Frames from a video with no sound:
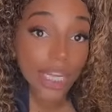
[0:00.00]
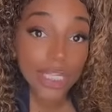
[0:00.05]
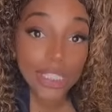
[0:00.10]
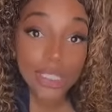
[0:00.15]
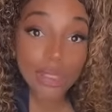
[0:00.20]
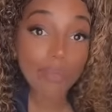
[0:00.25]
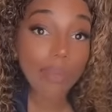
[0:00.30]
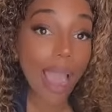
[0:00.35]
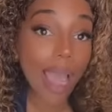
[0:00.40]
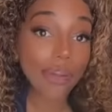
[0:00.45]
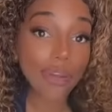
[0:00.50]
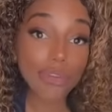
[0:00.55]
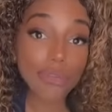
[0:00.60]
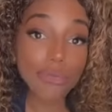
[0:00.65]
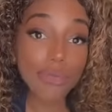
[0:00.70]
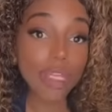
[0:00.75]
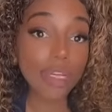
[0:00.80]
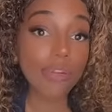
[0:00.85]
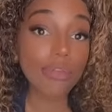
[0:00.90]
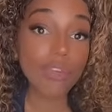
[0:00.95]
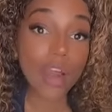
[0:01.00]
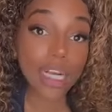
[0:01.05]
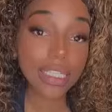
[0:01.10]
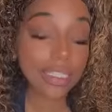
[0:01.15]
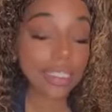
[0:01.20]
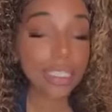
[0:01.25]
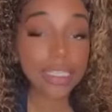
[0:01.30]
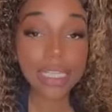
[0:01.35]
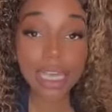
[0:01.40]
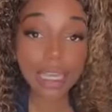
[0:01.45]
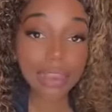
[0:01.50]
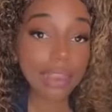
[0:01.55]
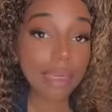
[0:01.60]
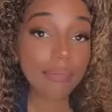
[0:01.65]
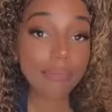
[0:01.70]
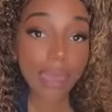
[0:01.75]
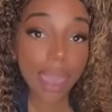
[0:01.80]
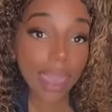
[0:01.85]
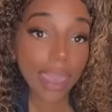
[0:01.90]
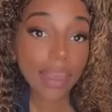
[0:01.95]
So why do you need a rush to take
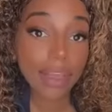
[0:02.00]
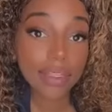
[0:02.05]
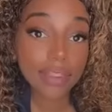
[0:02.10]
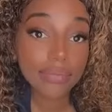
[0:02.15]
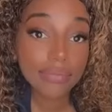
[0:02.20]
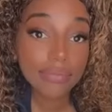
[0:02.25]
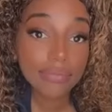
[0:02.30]
them back?